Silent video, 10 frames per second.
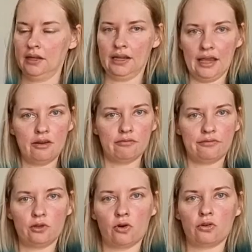Again,
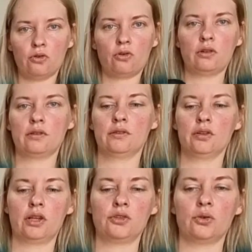floral,
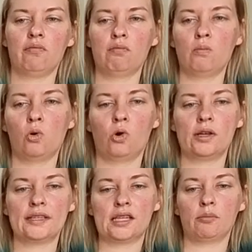sort of more
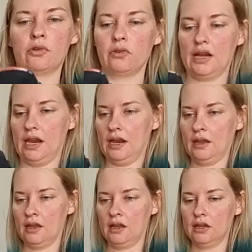summery
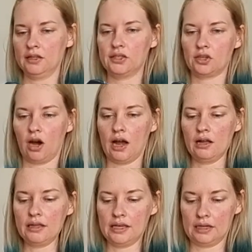
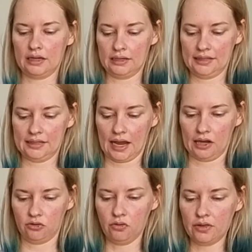style in a sandal.